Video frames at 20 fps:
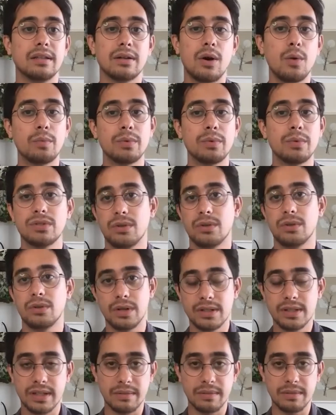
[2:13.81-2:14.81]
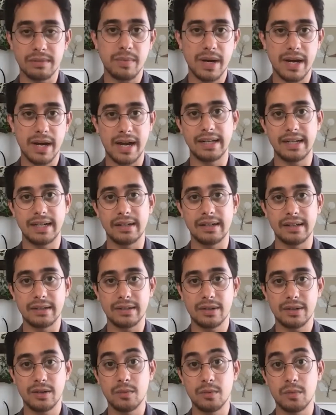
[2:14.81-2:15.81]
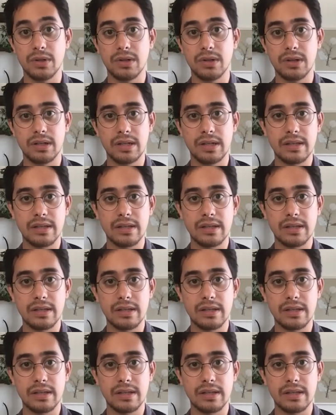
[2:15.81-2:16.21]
open source and PyData community.